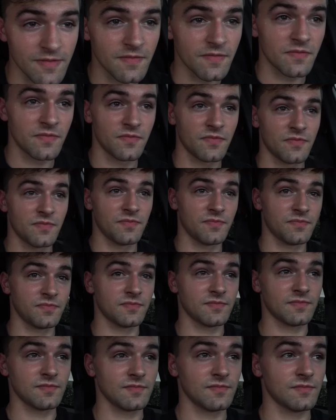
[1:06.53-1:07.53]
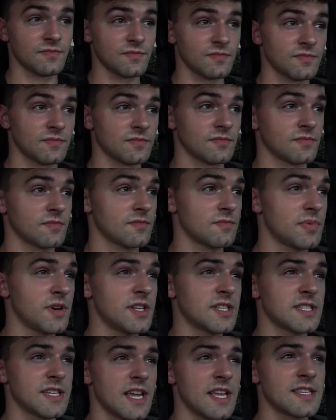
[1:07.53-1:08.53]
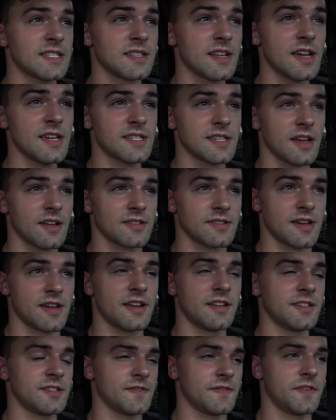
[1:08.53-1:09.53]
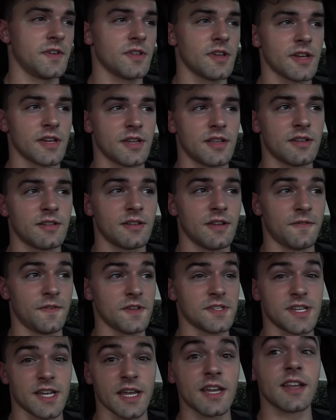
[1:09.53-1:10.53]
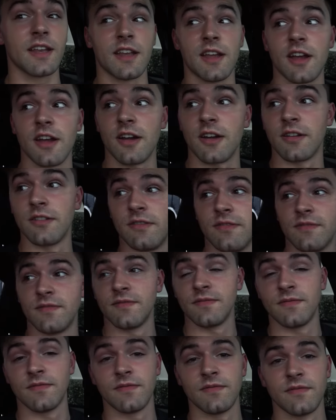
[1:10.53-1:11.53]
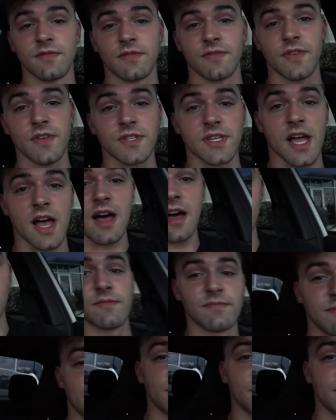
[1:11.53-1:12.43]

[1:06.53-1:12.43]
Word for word: And it's 85 degrees outside. But it's, it's nice outside. It doesn't feel like it. It feels like it in here. It feels hot.